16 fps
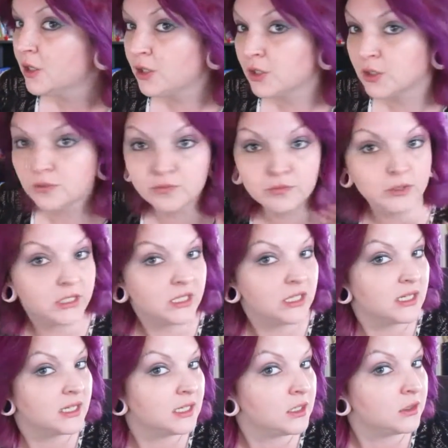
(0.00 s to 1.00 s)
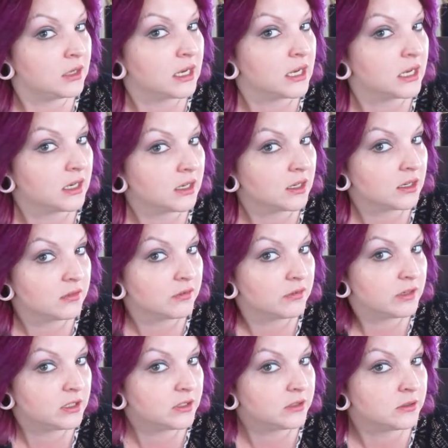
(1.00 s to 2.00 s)
Hopefully you can get a good
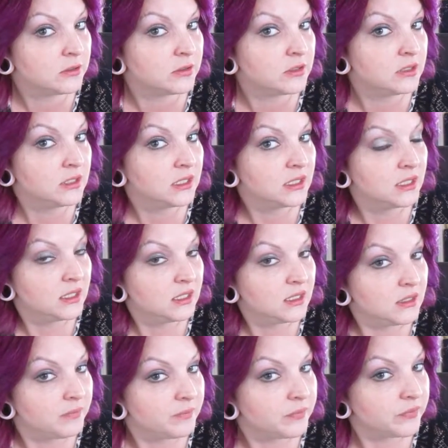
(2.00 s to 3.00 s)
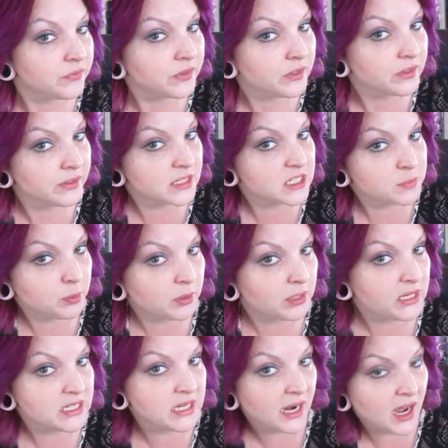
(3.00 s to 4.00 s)
view. Looks
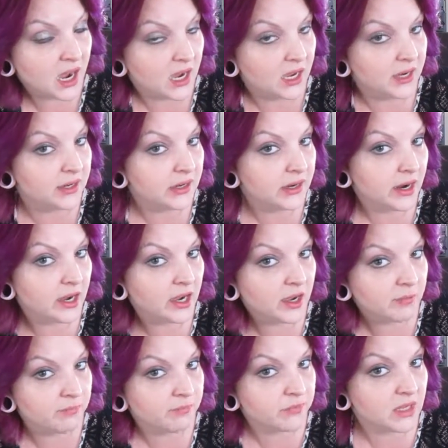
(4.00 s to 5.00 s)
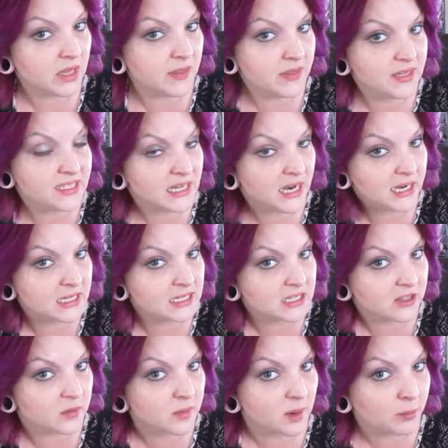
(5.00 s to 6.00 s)
pretty dead on. In the sun it's
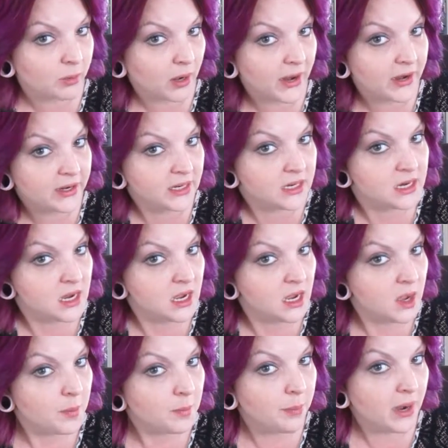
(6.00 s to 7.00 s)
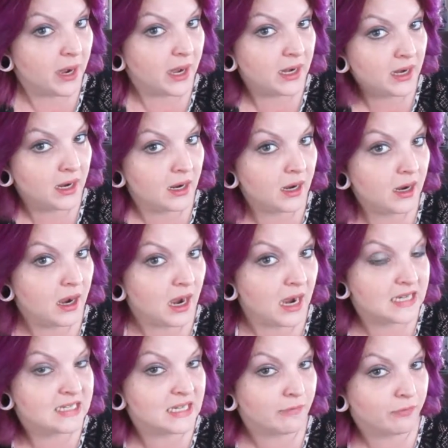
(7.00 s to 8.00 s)
a little bit brighter, but
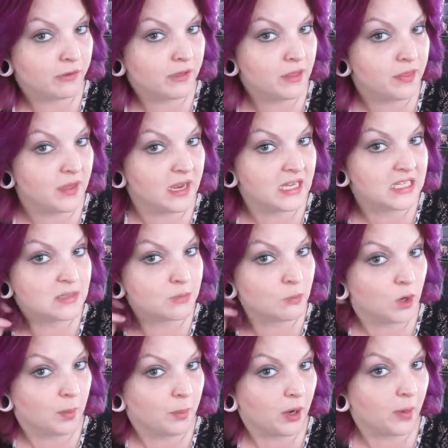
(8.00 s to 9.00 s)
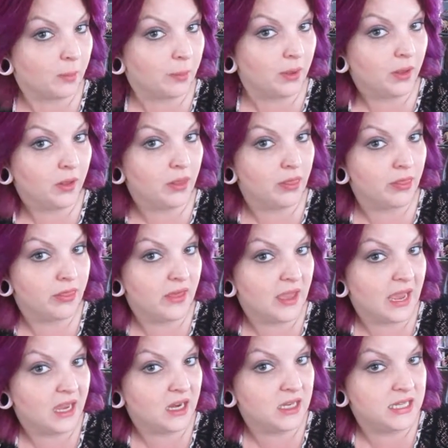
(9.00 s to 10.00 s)
I definitely think it's more purple
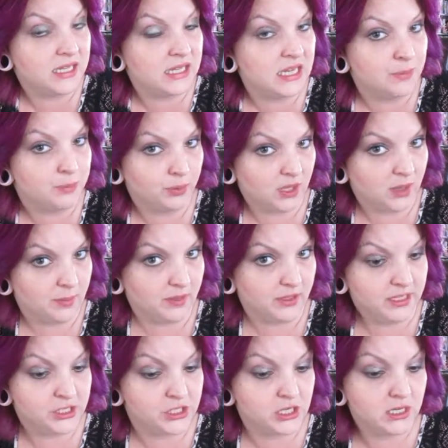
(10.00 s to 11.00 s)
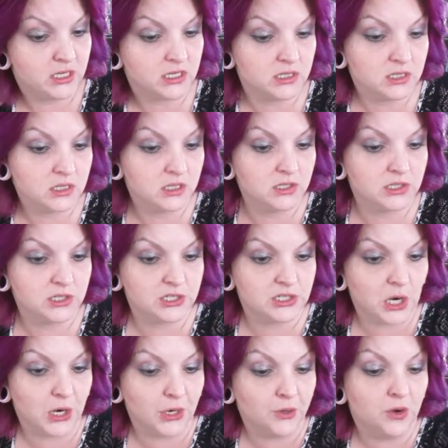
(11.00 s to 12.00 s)
than the Plumalicious.
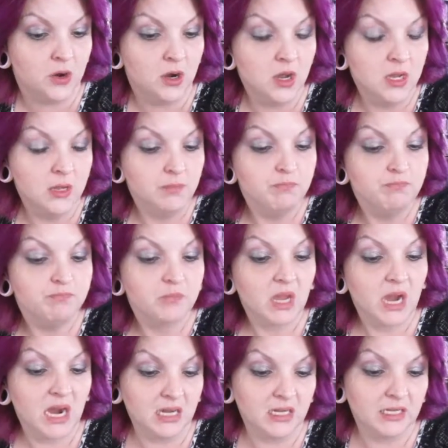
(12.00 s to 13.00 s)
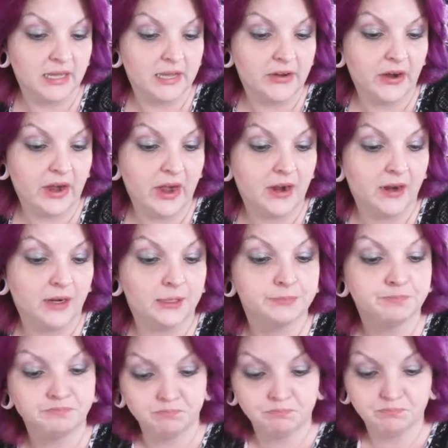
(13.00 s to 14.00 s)
So on lighter hair,